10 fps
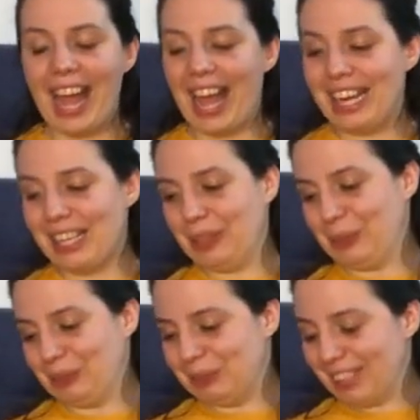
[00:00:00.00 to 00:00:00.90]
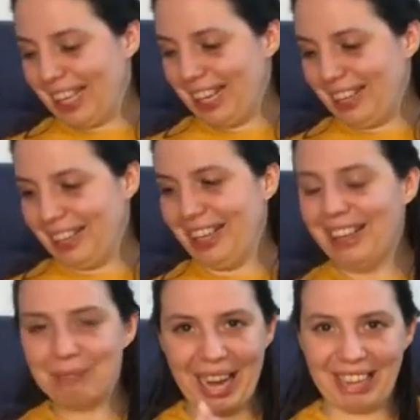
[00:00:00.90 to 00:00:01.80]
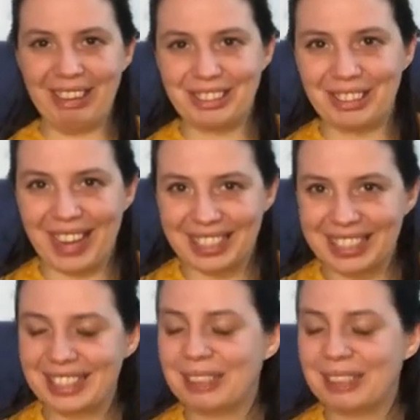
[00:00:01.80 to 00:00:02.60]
Anywho, back on track.